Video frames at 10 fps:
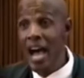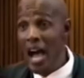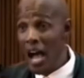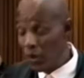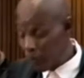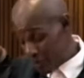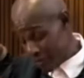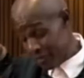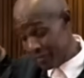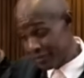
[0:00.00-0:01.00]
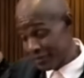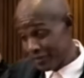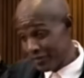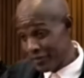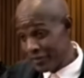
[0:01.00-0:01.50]
Now,
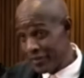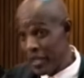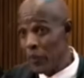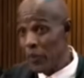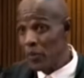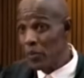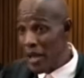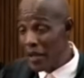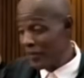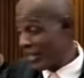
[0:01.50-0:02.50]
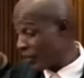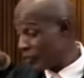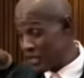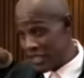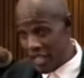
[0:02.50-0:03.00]
the problem that
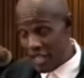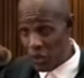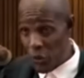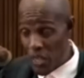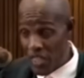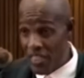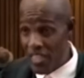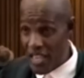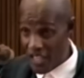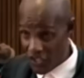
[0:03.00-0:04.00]
I'm seated with